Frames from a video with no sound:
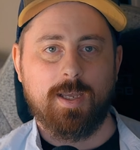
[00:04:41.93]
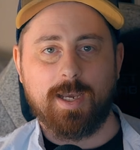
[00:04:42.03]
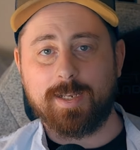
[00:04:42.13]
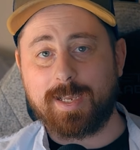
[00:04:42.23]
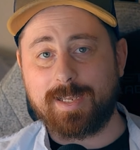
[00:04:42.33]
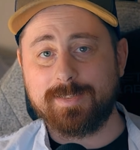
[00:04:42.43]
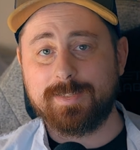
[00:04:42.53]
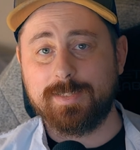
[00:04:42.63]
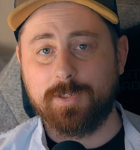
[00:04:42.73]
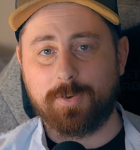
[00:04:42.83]
And I can
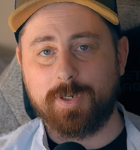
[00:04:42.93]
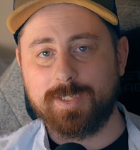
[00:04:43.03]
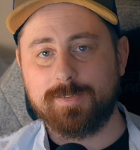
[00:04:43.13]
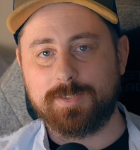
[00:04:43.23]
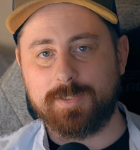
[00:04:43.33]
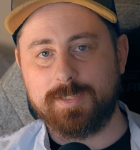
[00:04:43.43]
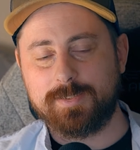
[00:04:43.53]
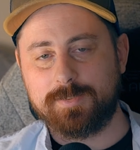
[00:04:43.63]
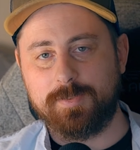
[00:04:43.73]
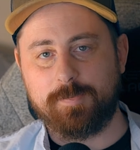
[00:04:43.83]
see growing
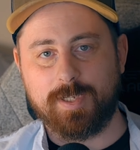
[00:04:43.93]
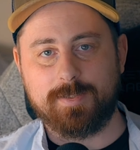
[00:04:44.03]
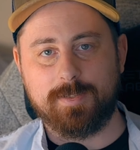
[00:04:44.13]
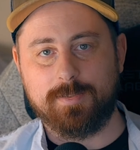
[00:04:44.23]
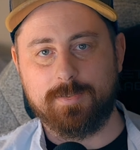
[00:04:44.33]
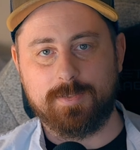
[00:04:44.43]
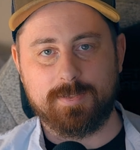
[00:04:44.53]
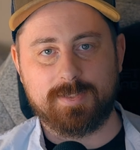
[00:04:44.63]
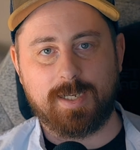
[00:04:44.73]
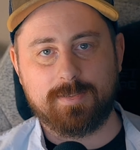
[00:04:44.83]
interest reflected in the
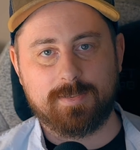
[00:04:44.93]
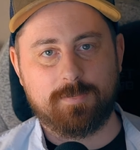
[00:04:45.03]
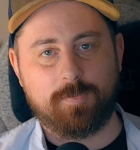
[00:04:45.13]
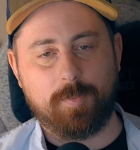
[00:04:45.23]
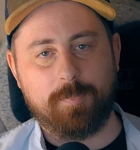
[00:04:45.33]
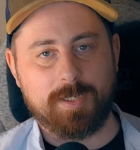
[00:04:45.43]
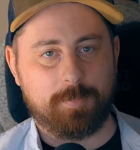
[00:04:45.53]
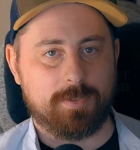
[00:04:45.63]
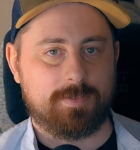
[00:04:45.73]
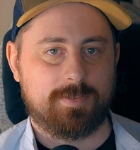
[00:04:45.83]
stats from my
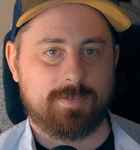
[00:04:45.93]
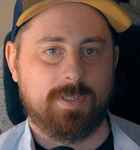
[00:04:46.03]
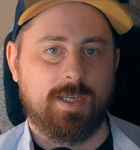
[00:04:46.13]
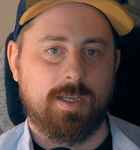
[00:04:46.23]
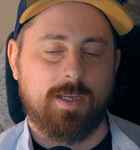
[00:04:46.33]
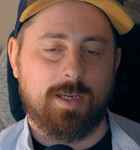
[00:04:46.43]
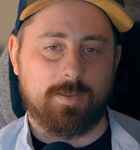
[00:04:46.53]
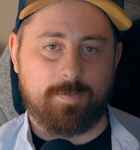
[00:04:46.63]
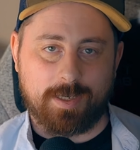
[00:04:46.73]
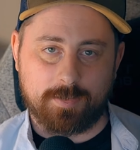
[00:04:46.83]
posts.
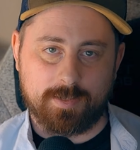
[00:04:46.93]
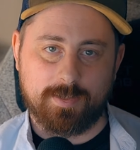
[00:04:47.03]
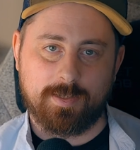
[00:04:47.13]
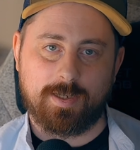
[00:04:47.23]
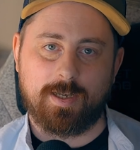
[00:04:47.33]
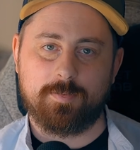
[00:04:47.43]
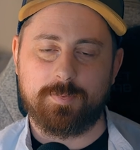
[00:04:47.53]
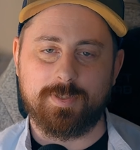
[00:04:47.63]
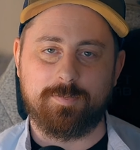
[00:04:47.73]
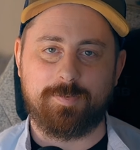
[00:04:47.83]
And finally, I've
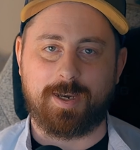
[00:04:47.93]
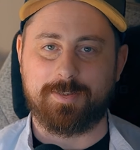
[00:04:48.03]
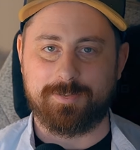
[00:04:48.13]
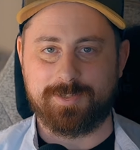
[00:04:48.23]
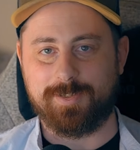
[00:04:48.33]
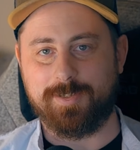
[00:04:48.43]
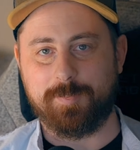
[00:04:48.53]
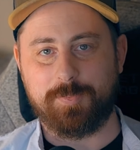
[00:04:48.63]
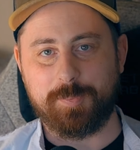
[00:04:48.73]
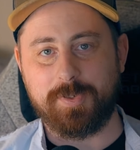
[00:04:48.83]
been
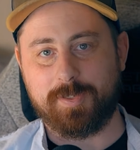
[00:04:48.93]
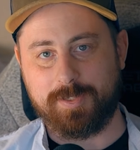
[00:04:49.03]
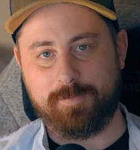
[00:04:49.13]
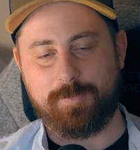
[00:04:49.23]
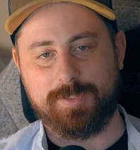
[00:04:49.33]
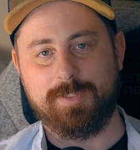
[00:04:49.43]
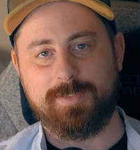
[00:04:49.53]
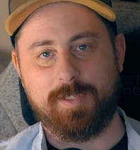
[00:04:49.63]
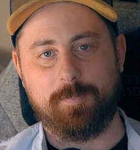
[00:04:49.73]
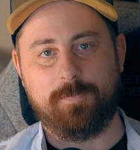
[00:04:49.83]
financially preparing for this
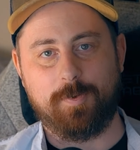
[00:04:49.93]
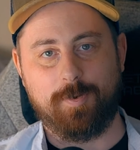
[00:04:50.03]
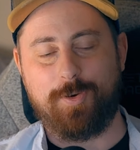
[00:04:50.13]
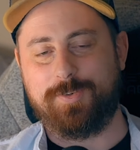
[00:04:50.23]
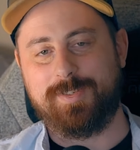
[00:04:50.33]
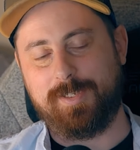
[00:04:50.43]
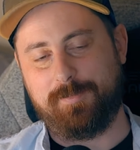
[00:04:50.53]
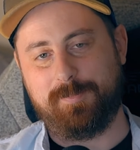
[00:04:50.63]
step for a long time.